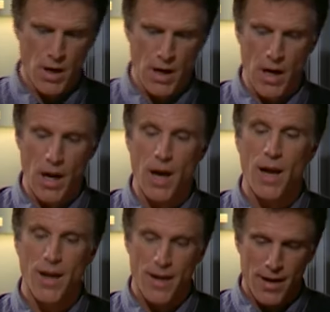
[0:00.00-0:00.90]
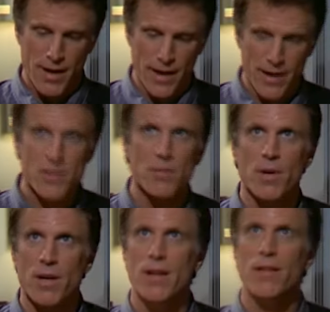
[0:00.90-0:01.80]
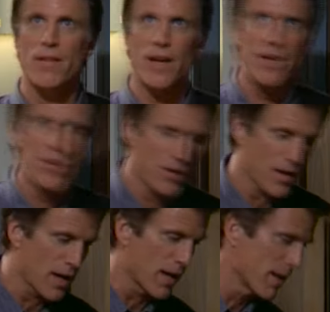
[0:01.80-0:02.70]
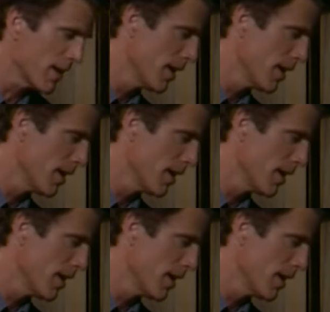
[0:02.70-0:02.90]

Ah, eczema. Thank you, God.